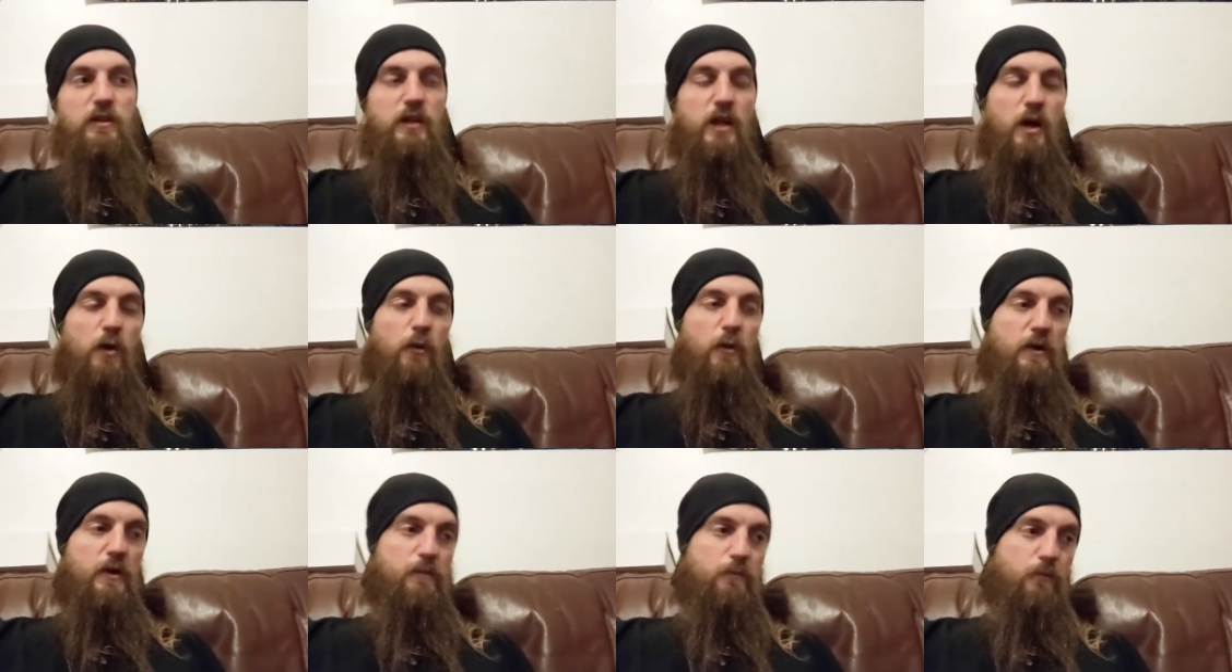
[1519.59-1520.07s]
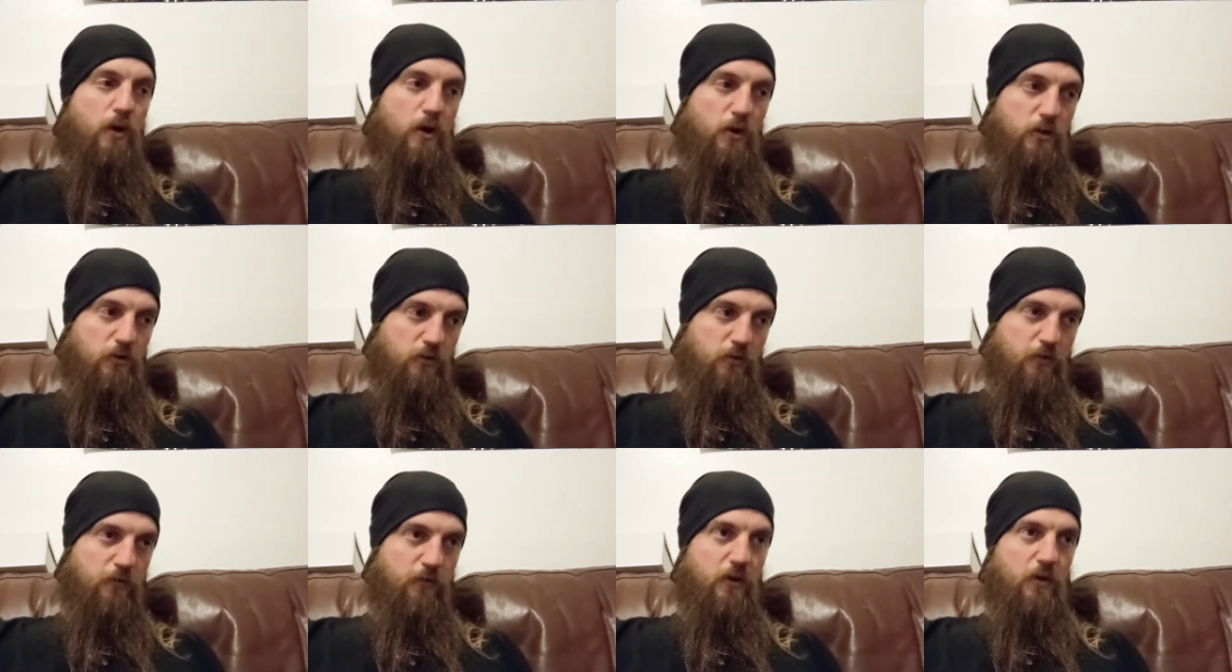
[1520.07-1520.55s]
low-end
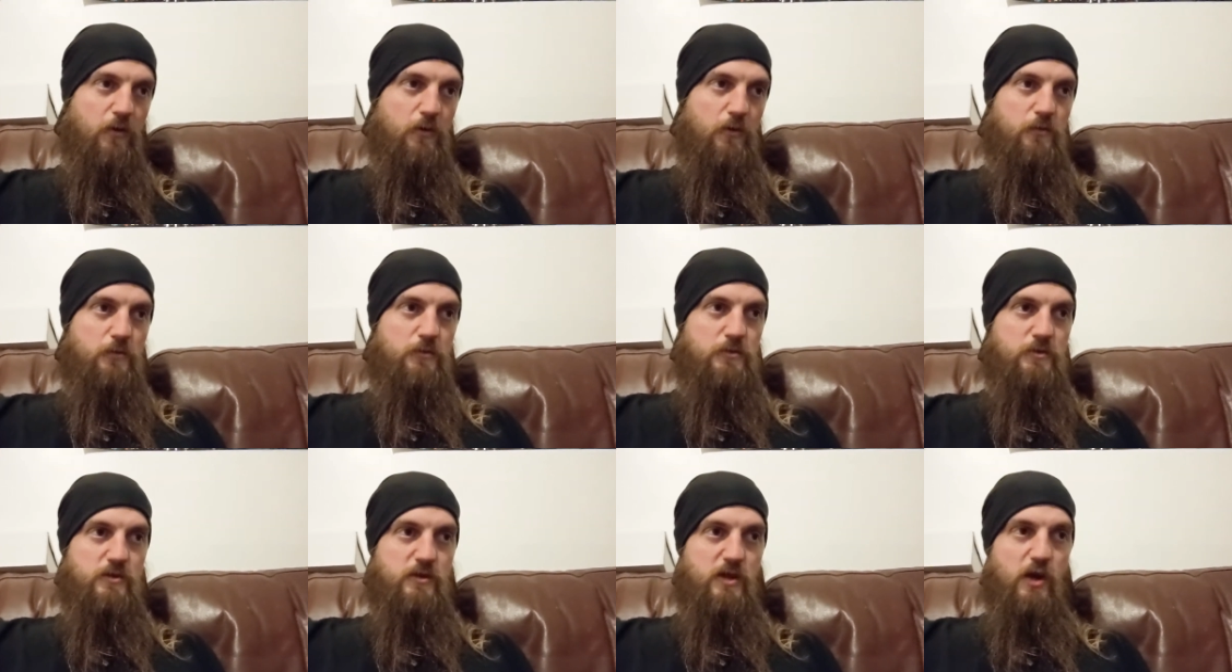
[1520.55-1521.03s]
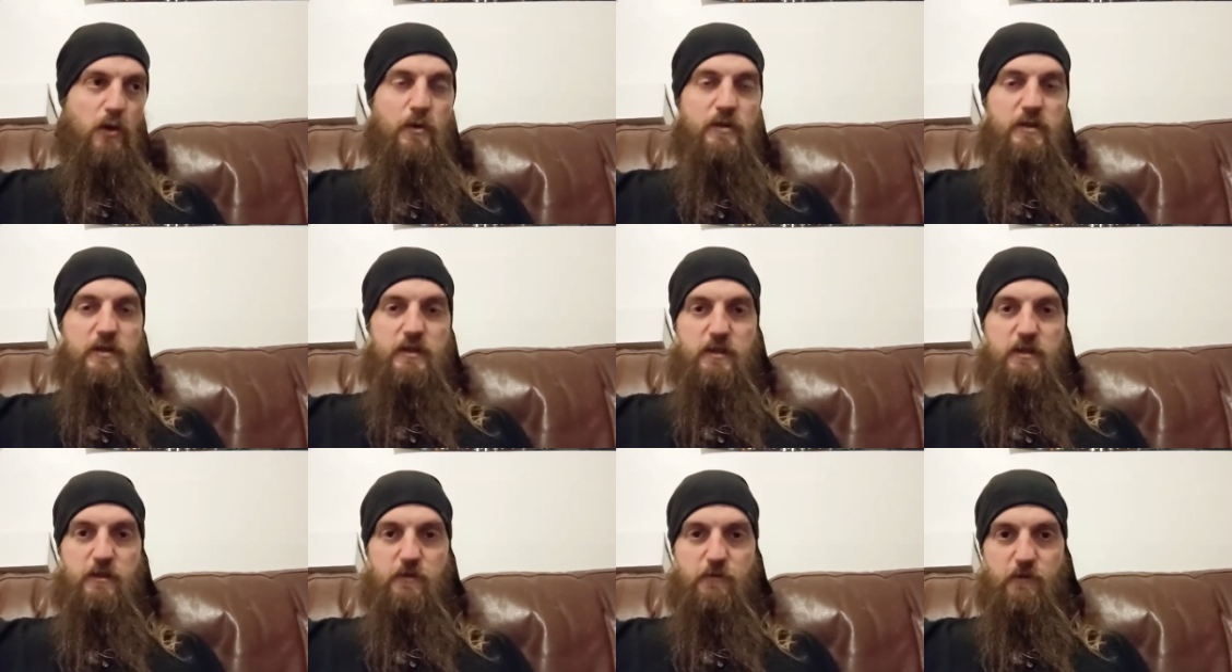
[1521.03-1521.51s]
microphones,
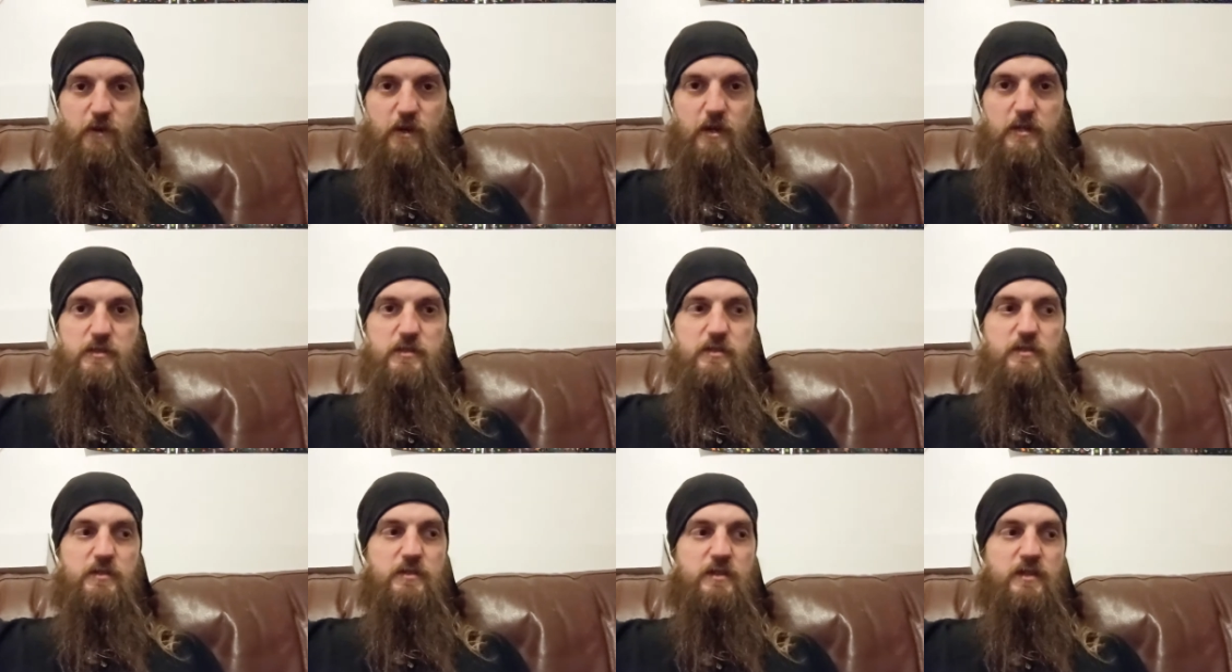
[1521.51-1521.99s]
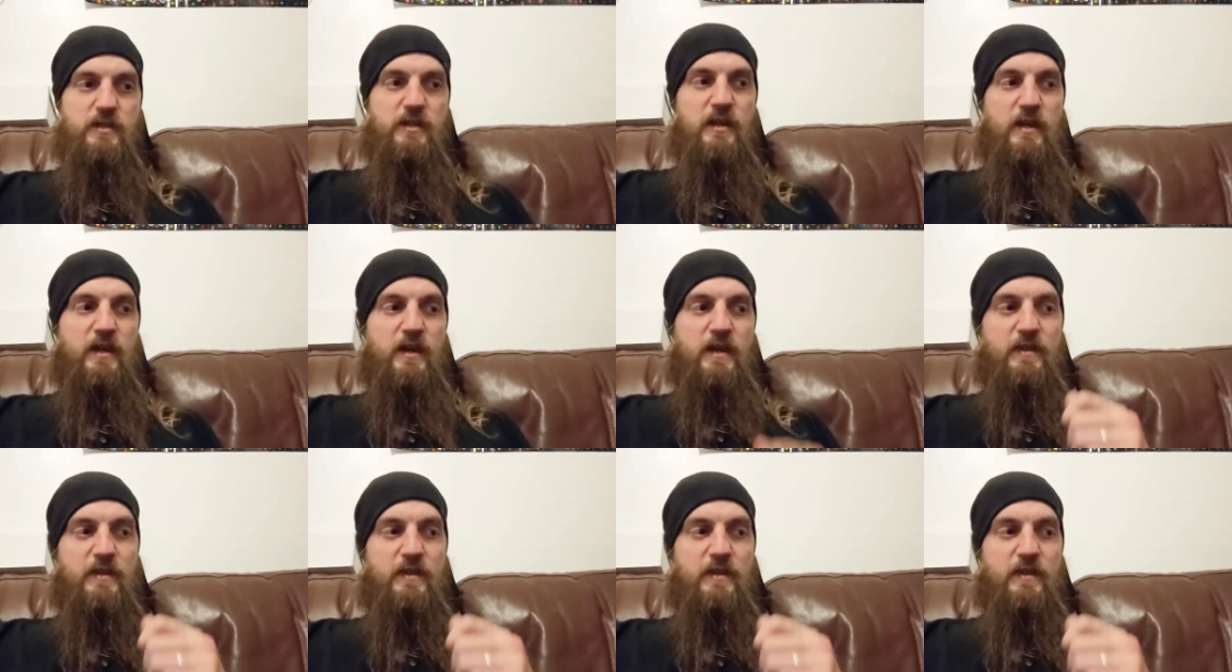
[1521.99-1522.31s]
low-end interfaces,